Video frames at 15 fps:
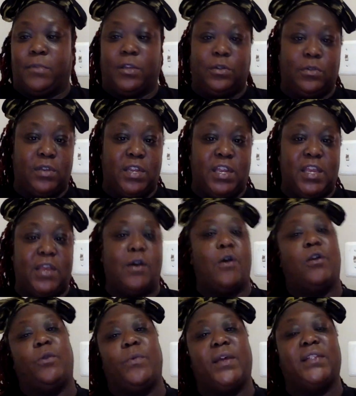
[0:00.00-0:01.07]
Little League
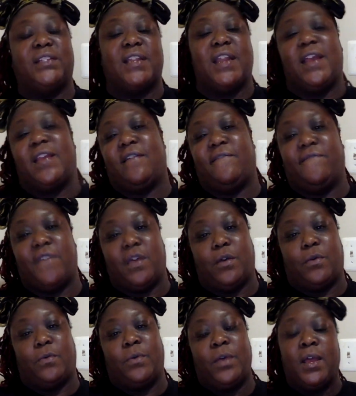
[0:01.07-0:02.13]
all the way to the
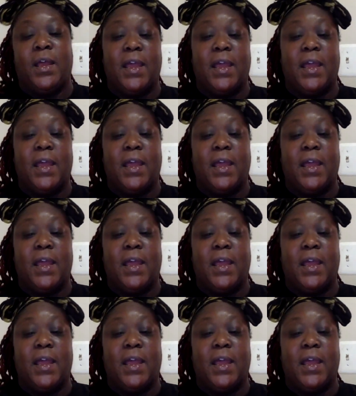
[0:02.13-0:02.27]
NFL.